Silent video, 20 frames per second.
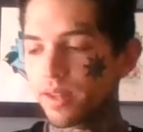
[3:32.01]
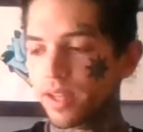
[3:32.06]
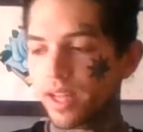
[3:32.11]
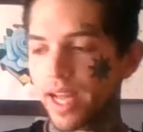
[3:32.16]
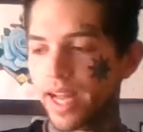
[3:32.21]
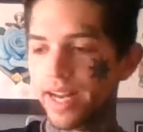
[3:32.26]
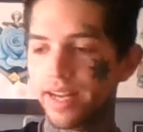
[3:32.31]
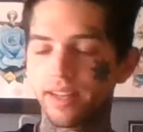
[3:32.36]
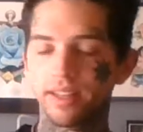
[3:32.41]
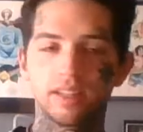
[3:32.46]

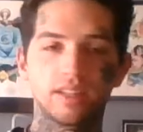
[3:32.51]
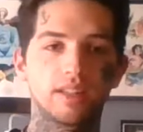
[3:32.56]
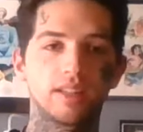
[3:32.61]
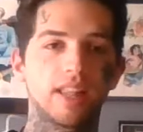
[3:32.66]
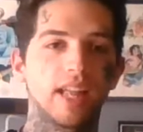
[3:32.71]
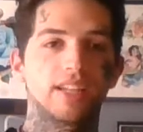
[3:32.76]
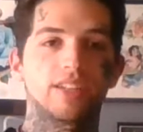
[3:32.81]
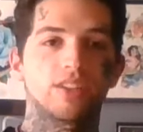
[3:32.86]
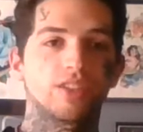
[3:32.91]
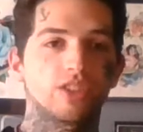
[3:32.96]
And
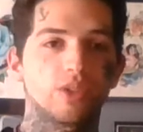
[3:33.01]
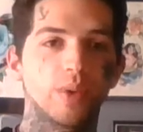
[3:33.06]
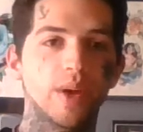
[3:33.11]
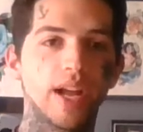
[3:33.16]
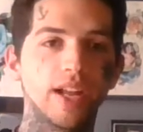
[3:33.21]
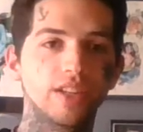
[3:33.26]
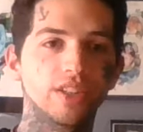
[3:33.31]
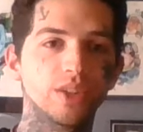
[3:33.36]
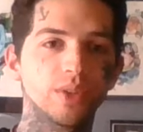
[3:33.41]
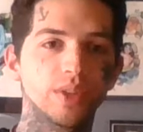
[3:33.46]
that's just the way
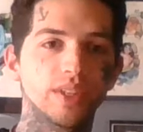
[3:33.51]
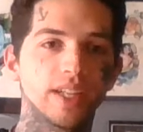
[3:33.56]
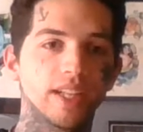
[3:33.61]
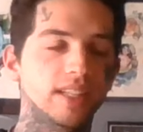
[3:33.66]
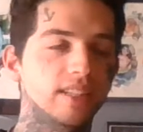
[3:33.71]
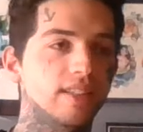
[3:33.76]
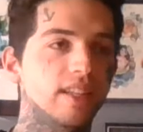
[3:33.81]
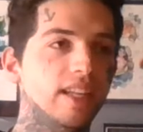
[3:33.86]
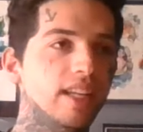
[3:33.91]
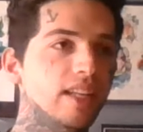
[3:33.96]
I do it.
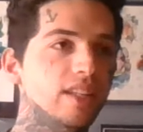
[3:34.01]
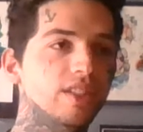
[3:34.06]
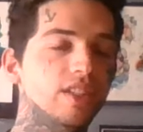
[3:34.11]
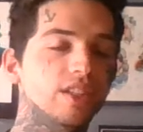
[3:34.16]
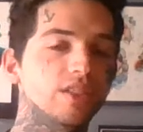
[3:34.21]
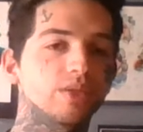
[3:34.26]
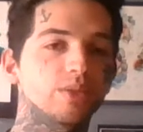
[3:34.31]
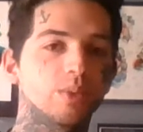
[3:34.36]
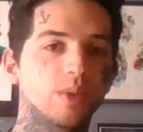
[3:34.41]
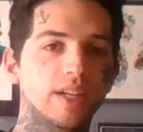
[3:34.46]
It's the
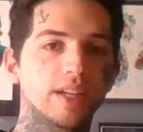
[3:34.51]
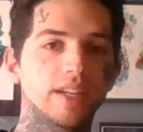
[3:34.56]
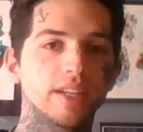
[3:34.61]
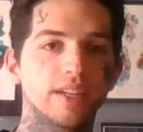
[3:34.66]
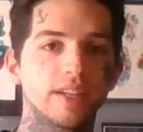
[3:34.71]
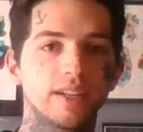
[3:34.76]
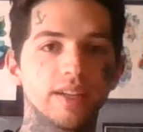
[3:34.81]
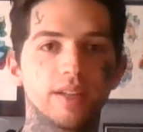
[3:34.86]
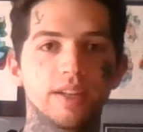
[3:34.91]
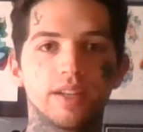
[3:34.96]
easiest way,
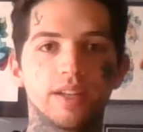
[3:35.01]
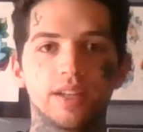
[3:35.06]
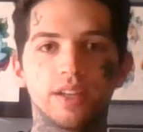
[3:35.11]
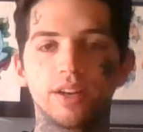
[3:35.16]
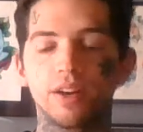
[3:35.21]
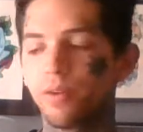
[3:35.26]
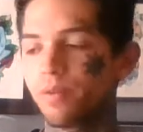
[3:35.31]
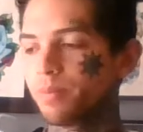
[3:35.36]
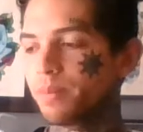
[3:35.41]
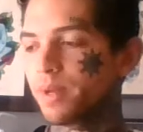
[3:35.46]

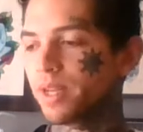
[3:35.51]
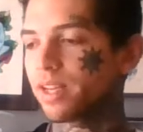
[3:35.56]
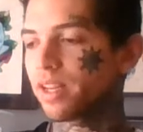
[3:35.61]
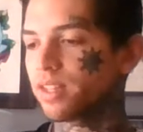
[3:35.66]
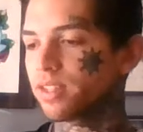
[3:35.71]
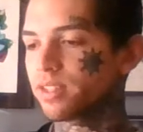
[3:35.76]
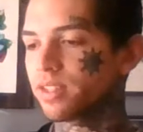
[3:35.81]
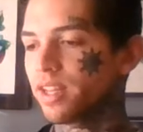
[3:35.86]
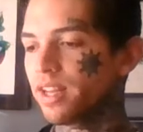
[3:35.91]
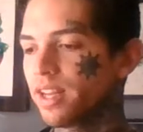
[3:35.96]

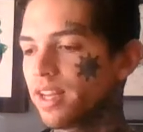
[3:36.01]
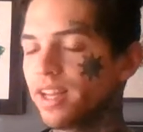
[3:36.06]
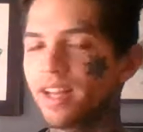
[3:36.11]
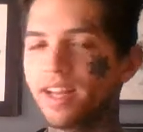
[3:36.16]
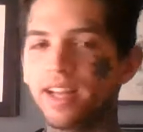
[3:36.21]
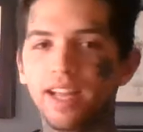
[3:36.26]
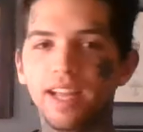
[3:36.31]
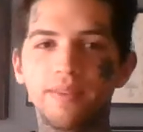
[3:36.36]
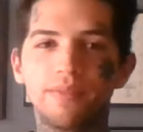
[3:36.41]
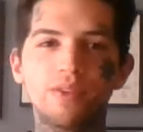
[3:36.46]
because
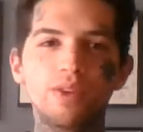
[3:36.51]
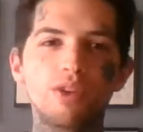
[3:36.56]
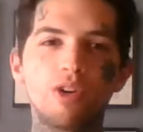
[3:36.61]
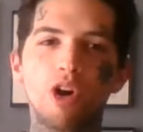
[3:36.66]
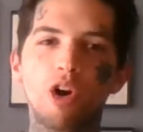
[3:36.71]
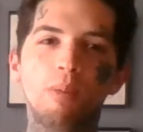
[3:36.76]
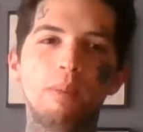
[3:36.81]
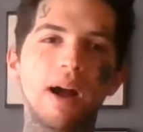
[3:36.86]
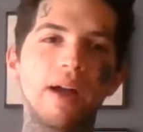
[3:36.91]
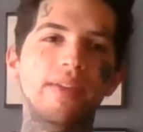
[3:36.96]
if you
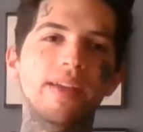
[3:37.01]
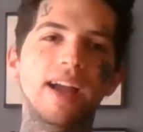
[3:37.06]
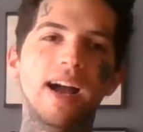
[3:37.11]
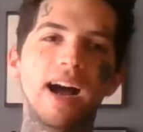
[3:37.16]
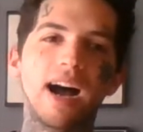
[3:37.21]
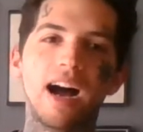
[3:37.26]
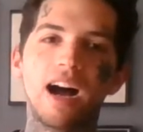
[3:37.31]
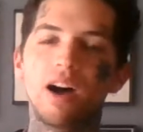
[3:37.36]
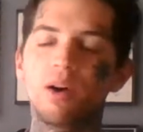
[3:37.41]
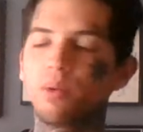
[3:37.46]
go by the
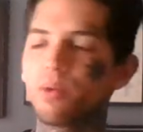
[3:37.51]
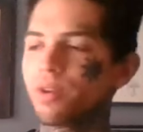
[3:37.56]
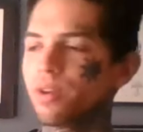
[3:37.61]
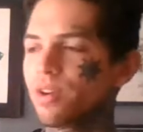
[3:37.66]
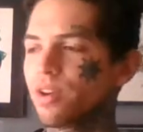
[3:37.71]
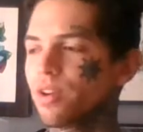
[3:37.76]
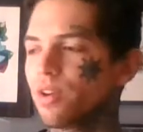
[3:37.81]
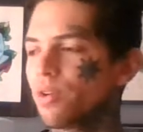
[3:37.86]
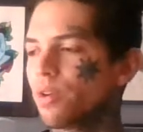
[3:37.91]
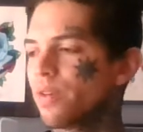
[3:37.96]

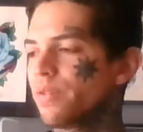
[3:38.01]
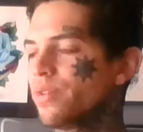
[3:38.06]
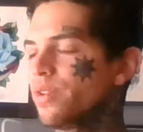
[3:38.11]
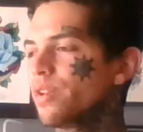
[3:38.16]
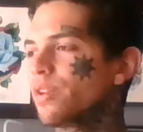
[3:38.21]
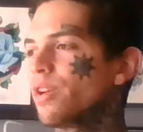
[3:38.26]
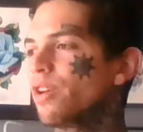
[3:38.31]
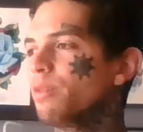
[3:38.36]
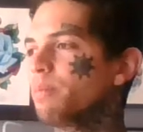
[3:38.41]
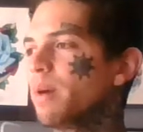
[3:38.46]
hour or if you
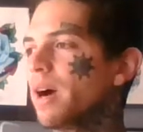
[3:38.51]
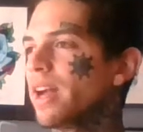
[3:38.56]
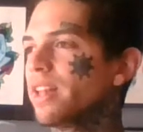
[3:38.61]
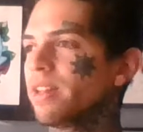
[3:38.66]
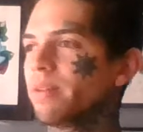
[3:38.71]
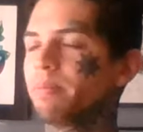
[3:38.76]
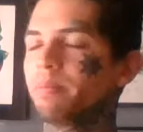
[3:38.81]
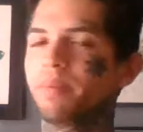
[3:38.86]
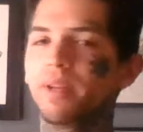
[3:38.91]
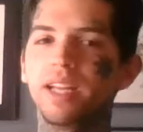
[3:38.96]
go by
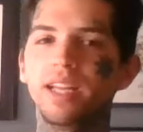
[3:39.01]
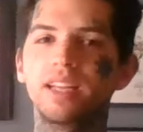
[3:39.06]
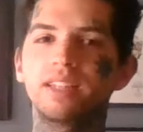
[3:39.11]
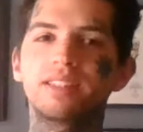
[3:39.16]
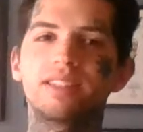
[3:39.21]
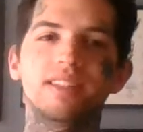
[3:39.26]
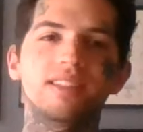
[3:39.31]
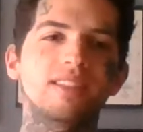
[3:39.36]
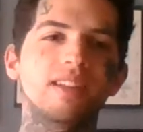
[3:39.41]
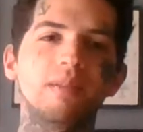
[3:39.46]
the
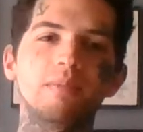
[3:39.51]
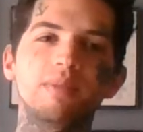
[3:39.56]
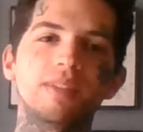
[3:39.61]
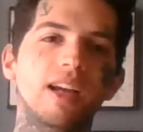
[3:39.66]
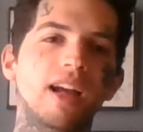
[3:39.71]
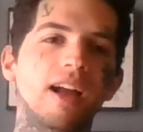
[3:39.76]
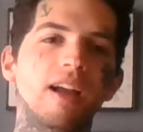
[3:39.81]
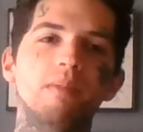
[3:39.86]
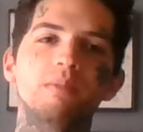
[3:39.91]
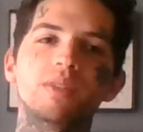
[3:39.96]
piece,
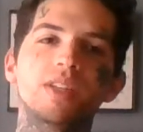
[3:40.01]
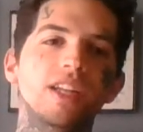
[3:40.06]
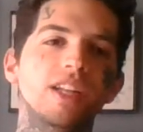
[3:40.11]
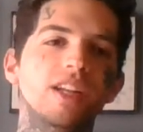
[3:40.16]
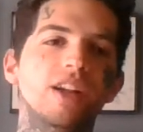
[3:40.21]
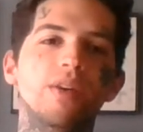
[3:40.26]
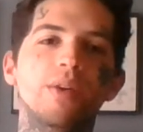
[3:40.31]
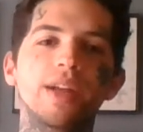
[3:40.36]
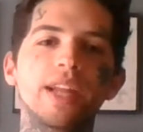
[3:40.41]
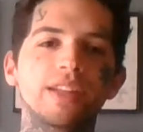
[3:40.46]
sometimes,
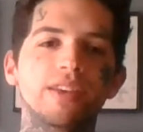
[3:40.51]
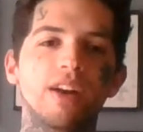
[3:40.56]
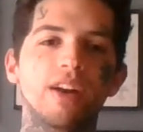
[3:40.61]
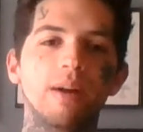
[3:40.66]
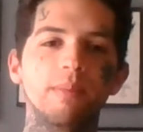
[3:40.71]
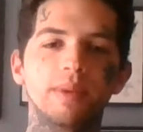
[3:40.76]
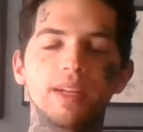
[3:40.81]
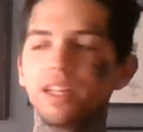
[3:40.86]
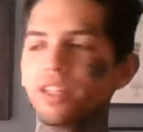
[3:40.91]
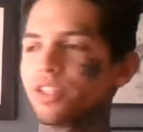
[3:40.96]
either
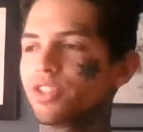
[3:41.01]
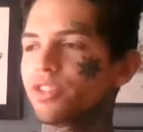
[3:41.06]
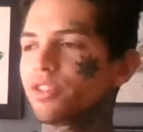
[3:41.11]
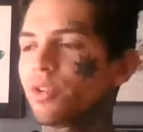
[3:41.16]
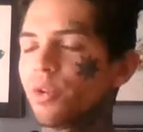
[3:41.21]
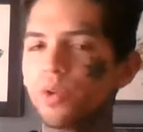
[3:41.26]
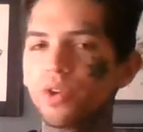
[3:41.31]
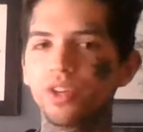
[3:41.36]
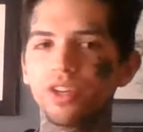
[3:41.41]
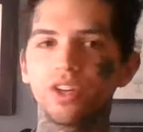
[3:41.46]
I'm getting
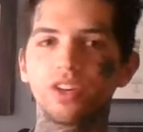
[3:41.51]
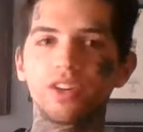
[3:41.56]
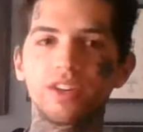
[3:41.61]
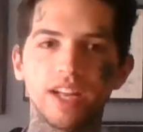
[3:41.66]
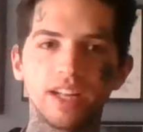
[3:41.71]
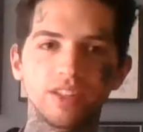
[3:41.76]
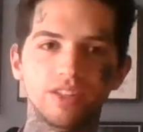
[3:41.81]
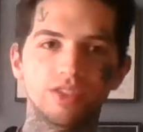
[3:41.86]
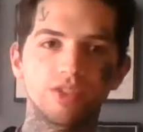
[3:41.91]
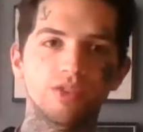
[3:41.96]
screwed or you're
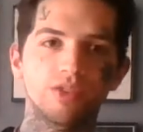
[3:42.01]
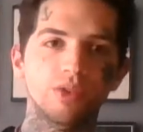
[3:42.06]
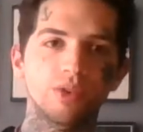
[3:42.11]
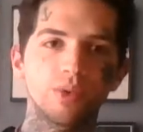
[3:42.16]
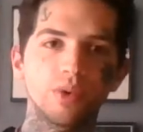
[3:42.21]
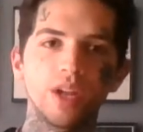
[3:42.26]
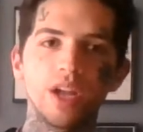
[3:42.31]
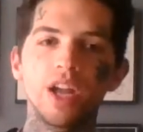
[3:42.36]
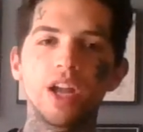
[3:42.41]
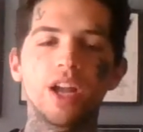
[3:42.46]
getting
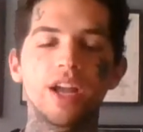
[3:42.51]
screwed.